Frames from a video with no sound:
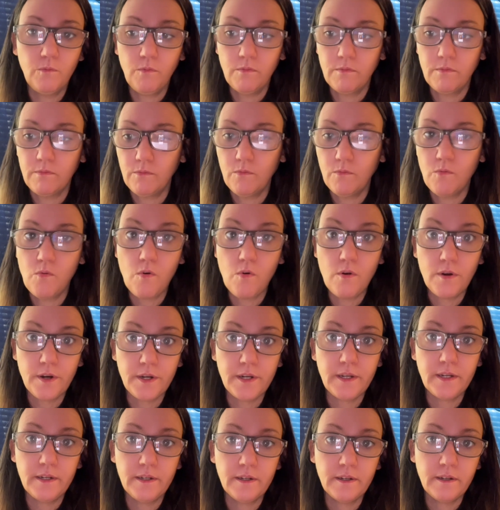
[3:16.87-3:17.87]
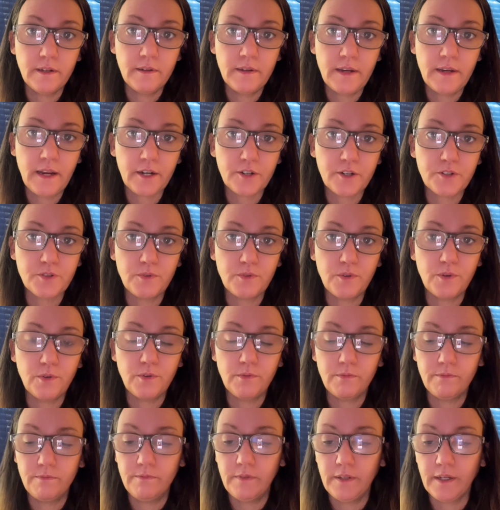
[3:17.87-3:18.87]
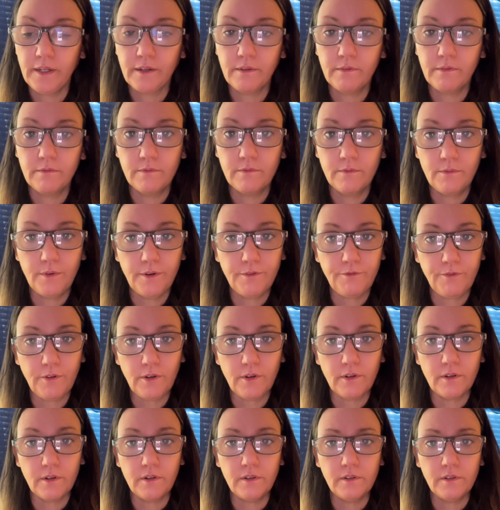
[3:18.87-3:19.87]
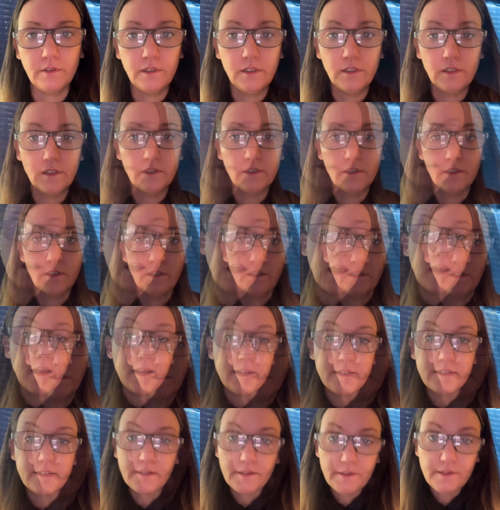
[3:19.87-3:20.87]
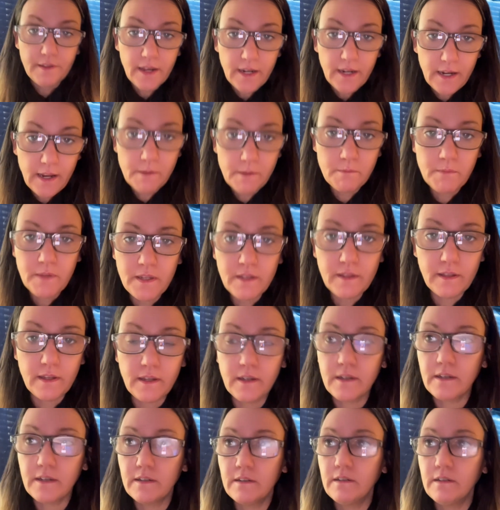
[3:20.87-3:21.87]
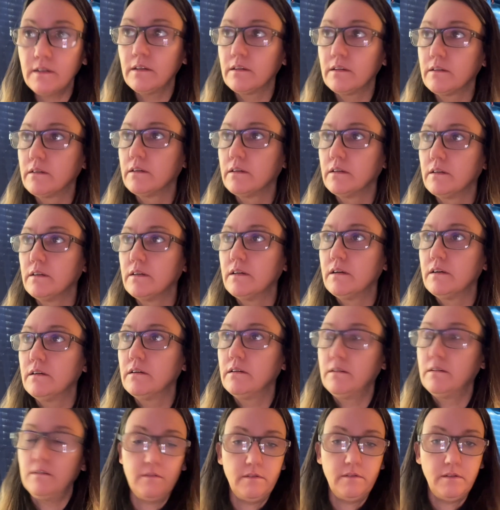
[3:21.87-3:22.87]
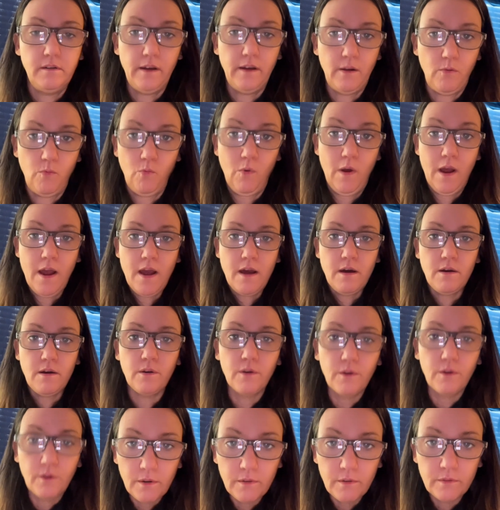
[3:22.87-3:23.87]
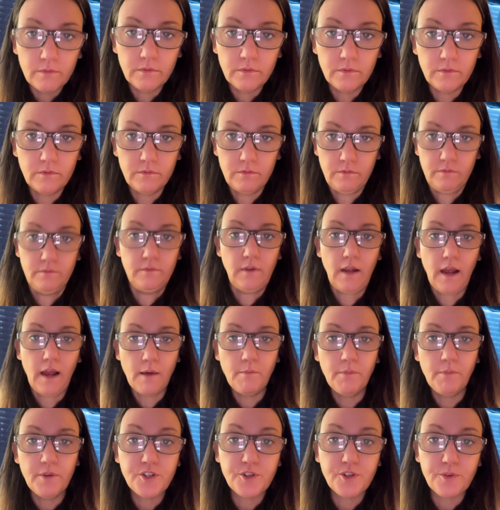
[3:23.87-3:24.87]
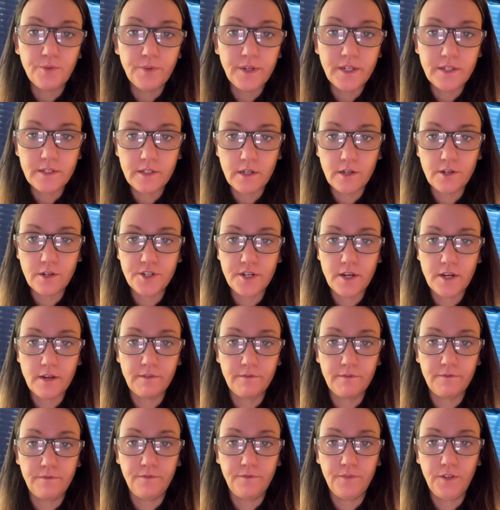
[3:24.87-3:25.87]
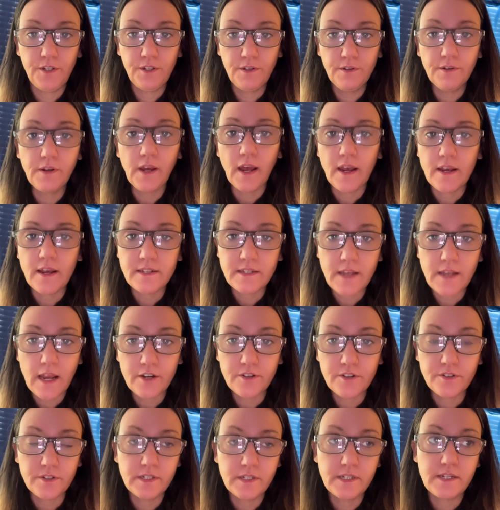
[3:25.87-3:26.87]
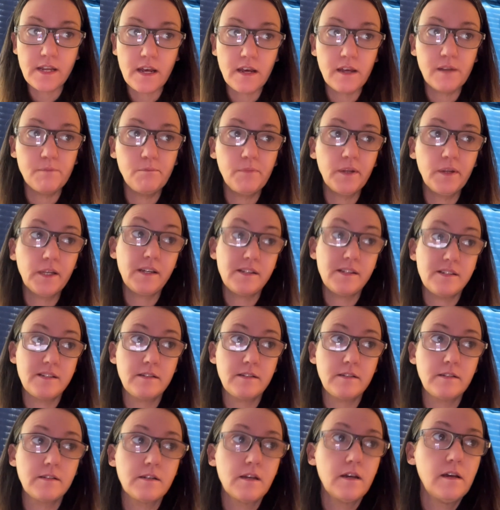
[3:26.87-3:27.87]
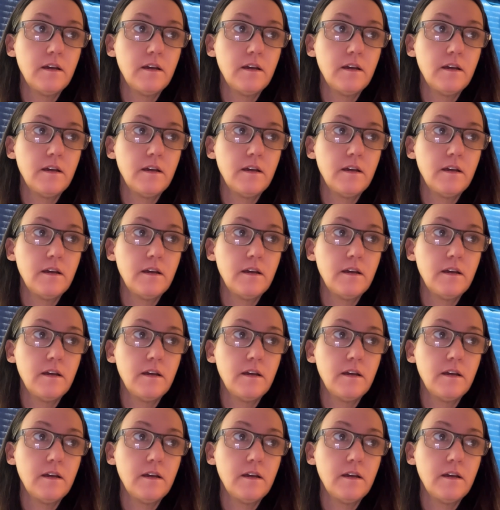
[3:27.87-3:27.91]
wanted an actual, referral. And so that got me thinking, wow, how much research have you guys actually done? Because